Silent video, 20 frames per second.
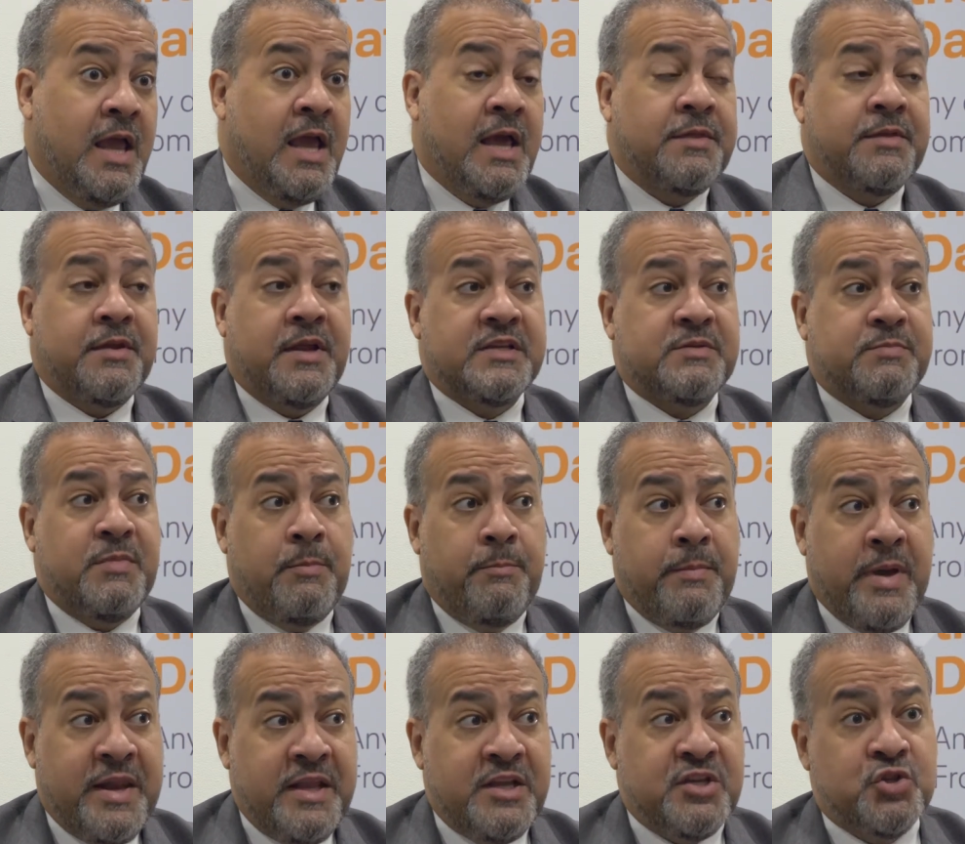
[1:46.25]
And there has been
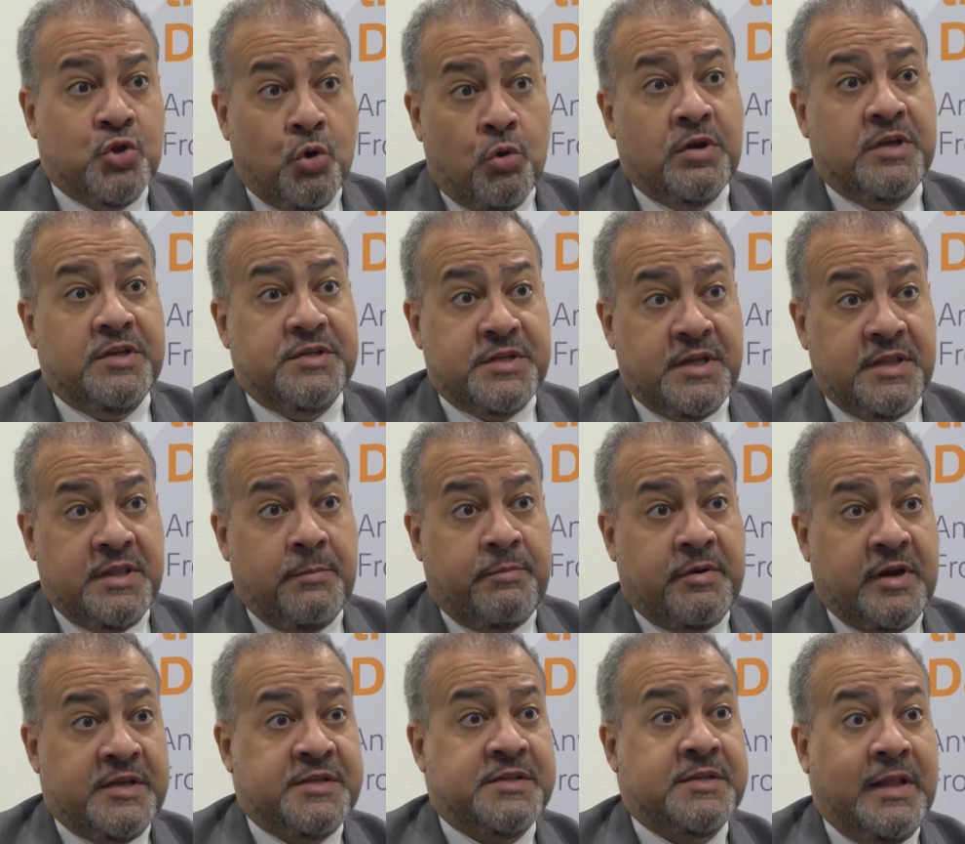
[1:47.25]
many stories in the
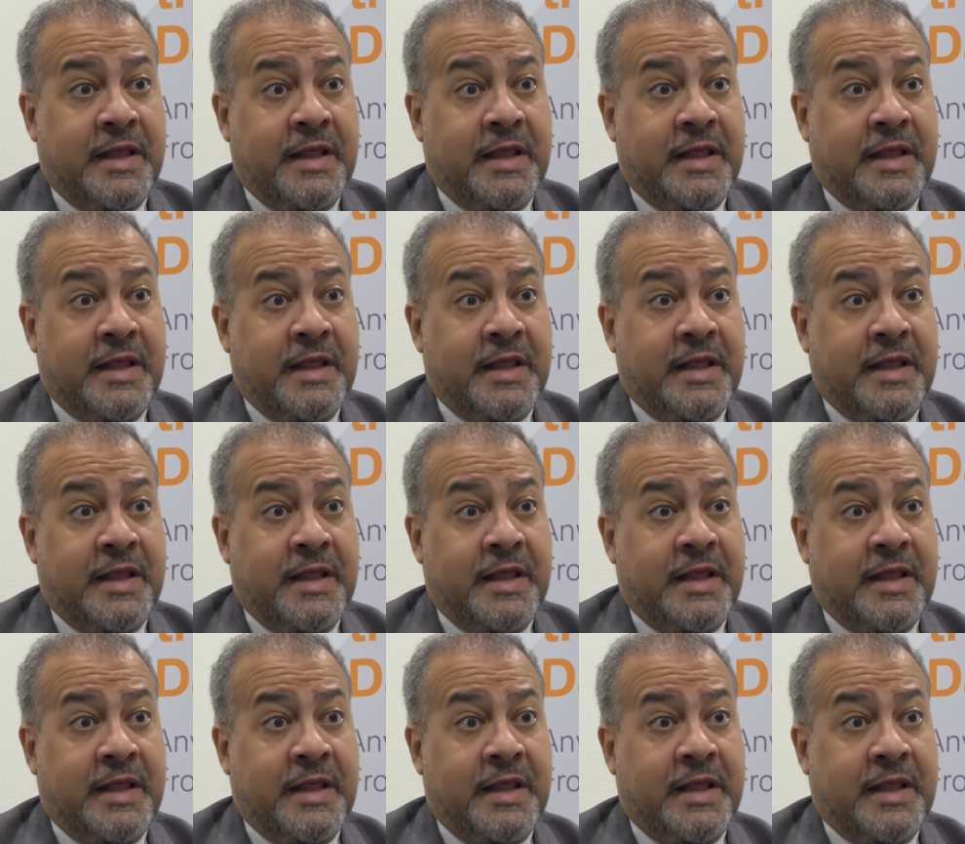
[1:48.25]
press